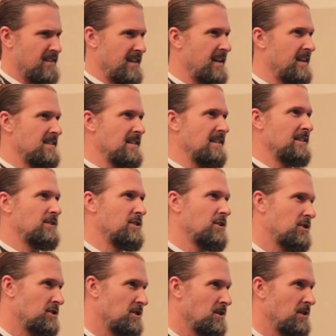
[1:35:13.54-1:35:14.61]
That is a
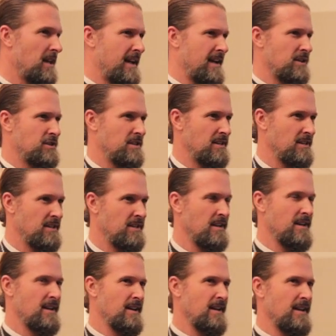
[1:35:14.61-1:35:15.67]
liturgical action
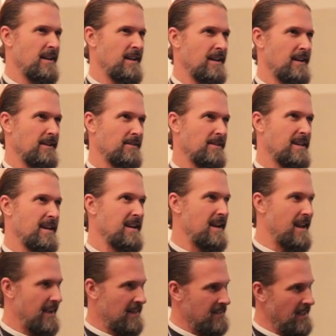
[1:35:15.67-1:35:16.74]

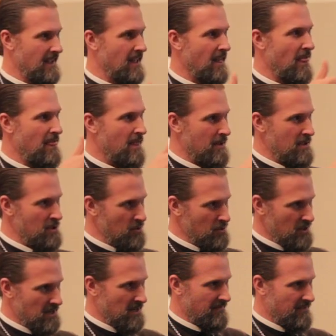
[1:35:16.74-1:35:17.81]
connecting the
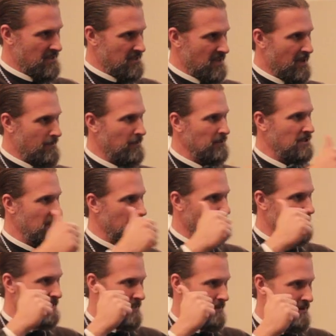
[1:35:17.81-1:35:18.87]
union of this couple to the
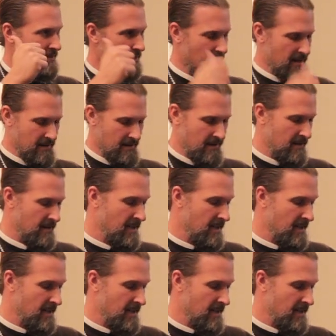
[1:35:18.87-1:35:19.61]
kingdom of God.